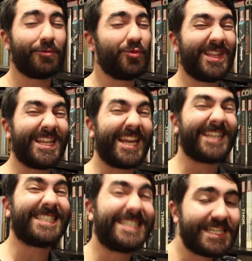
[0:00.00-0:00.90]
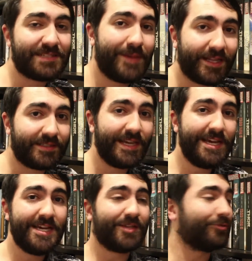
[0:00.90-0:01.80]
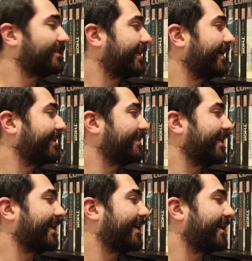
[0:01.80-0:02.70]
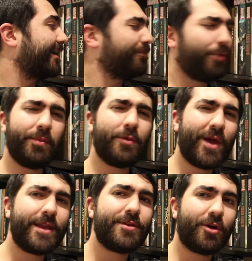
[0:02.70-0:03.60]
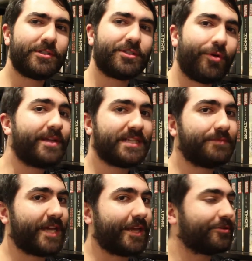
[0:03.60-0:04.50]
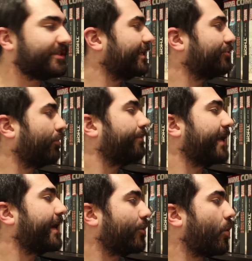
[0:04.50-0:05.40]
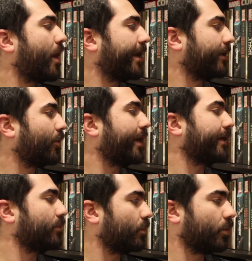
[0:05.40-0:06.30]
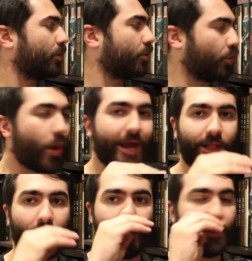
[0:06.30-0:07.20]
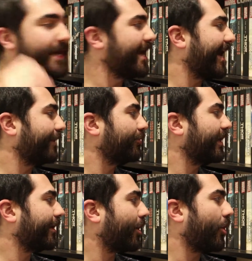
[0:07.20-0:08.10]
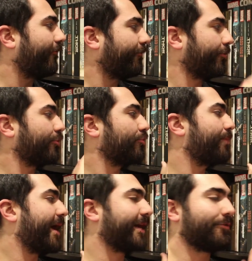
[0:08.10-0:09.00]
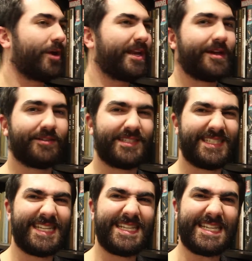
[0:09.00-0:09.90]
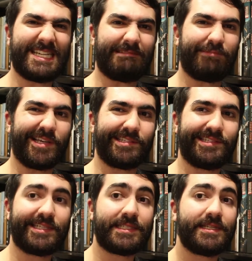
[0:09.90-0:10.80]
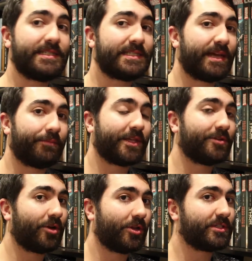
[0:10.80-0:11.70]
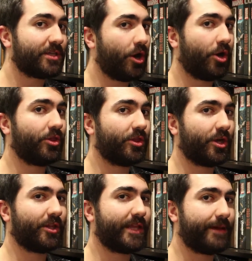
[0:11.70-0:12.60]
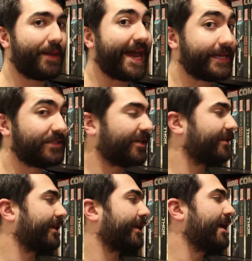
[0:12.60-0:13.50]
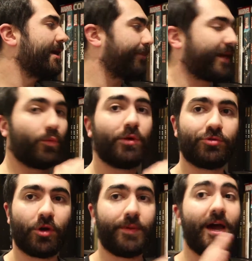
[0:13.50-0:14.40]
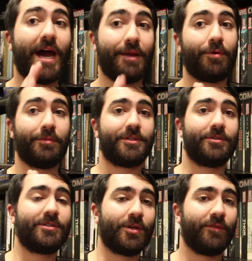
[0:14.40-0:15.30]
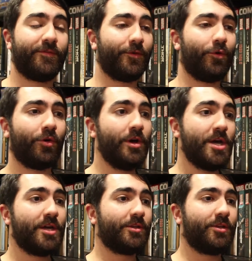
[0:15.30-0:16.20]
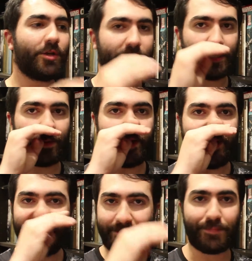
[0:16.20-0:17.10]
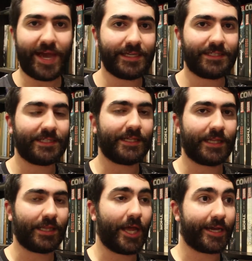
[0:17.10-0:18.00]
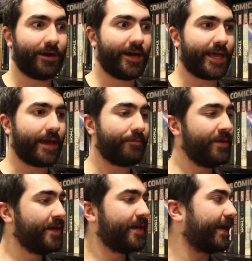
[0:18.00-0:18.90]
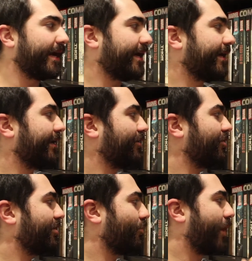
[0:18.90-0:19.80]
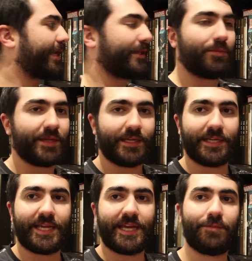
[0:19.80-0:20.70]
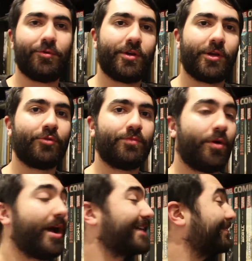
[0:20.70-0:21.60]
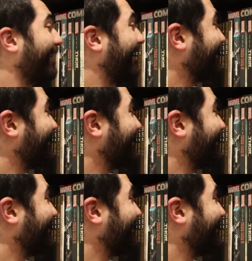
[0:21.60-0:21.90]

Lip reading: maybe within the next 6 months. You'll see it probably when Doctor Strange comes out. You'll see it drop down quite a lot, and you'll get it on for a good bargain. Right now it's sitting at about $60 something on that page, I think, but it will drop, I promise you. So if you're not so impatient like I am, you can wait a little bit and get the book at a good price. But